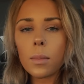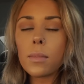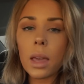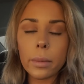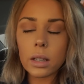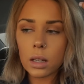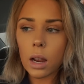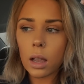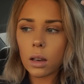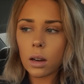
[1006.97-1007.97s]
Maybe
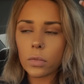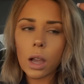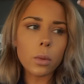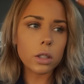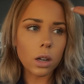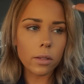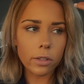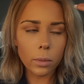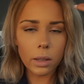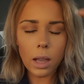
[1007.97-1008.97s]
tonight I will start
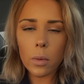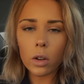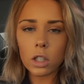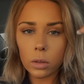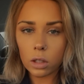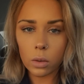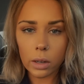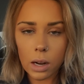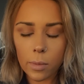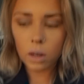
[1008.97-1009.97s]
filming. I wanna do a
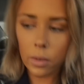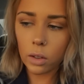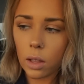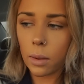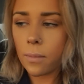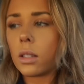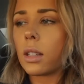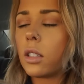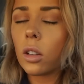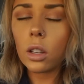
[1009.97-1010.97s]
story time on everything because I
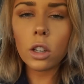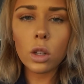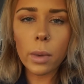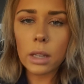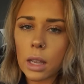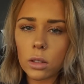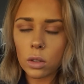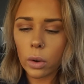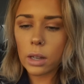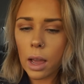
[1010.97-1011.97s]
still need to do my date
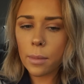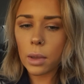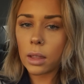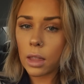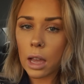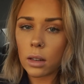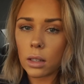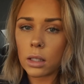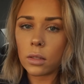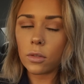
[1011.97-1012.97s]
story time, and that
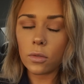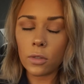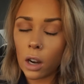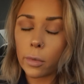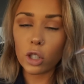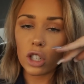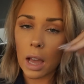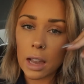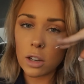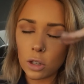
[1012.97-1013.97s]
is very much
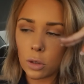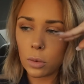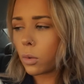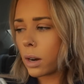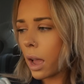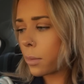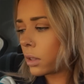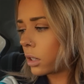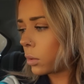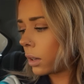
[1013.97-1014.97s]
tied to what
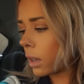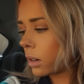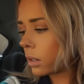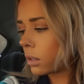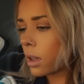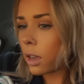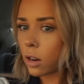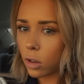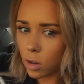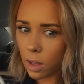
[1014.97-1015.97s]
happened this weekend
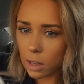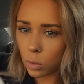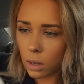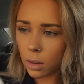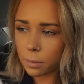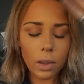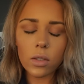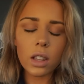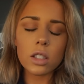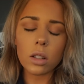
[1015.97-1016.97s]
and also last week.
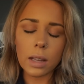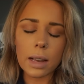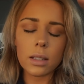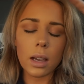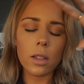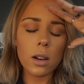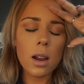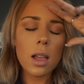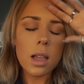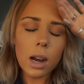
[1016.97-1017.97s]
Everything's all tied together,
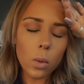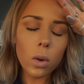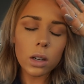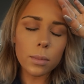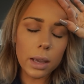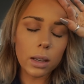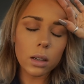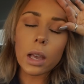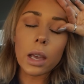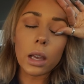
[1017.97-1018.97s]
and I want to make
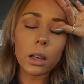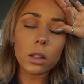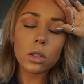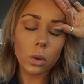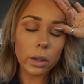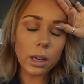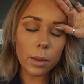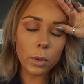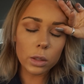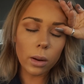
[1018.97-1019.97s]
a story
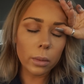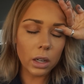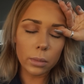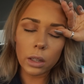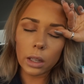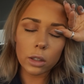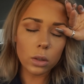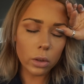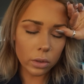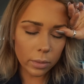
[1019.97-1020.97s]
time, and it's probably going to be like
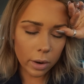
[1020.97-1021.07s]
2 or 3